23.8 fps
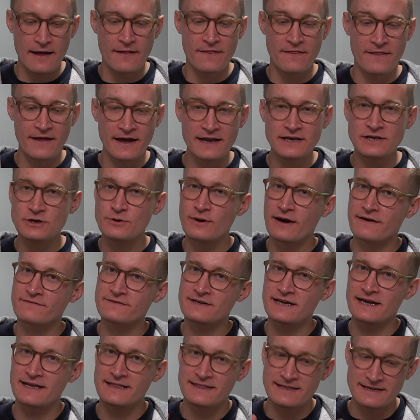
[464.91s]
then you have
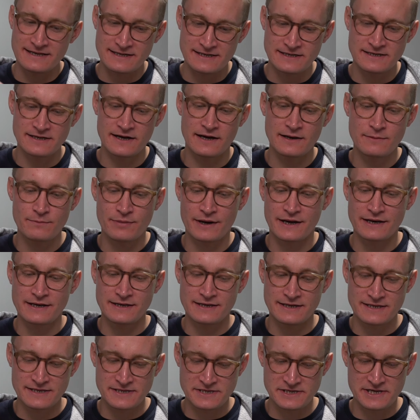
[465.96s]
to hit the done
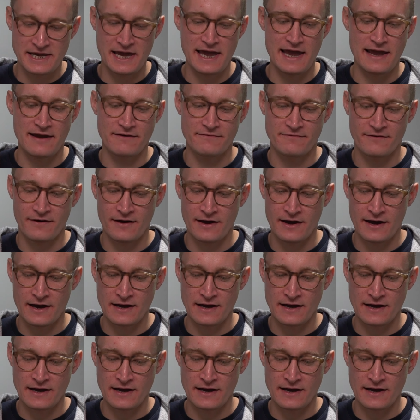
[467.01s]
button to save.